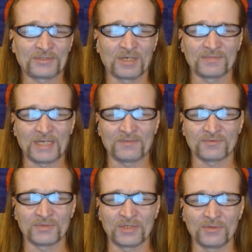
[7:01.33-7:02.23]
This comes
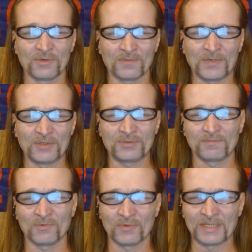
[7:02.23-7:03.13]
after the New York
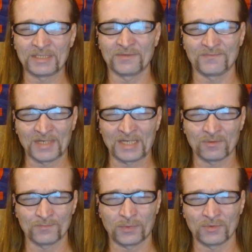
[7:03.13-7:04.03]
Post Miranda
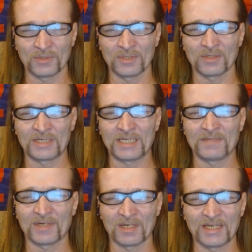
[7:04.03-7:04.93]
Devine reported on an
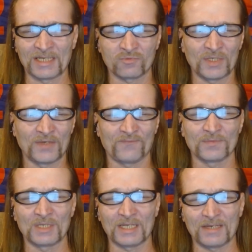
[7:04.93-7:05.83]
email last week
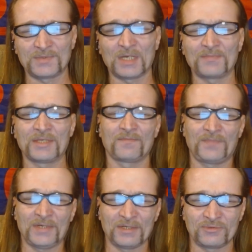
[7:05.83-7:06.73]
from the laptop that
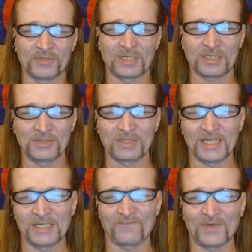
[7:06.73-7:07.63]
appeared to include
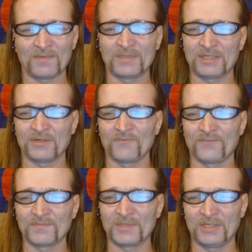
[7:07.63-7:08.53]
classified material
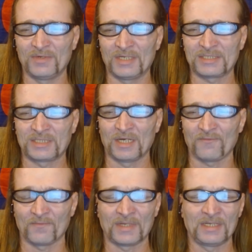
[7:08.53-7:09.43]
from the U.S.
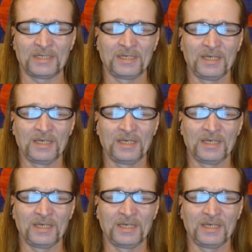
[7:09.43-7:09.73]
government.